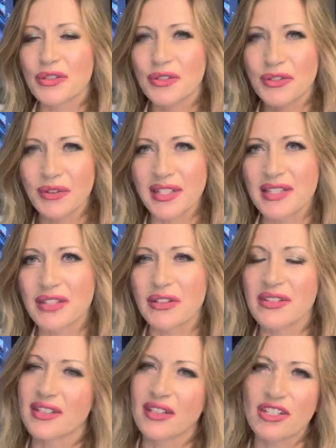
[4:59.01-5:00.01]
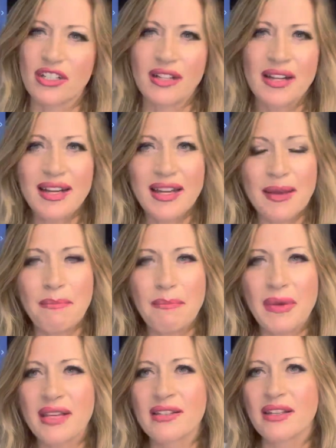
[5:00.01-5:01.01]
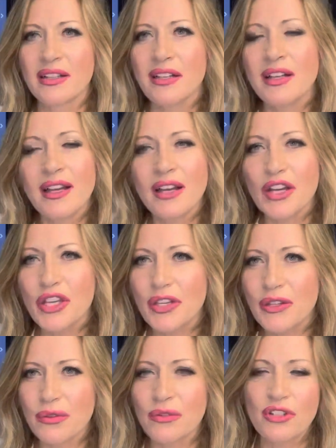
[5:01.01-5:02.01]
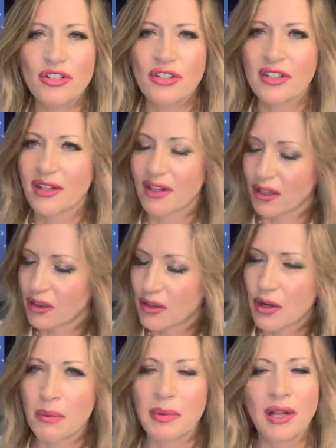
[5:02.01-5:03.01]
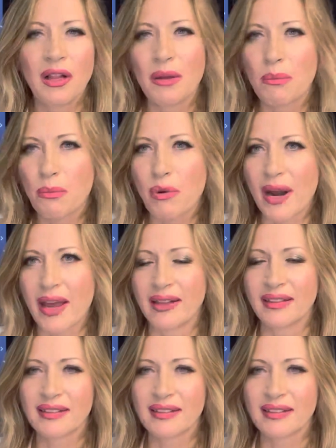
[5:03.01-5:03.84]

to list on such an amazing, huge global brand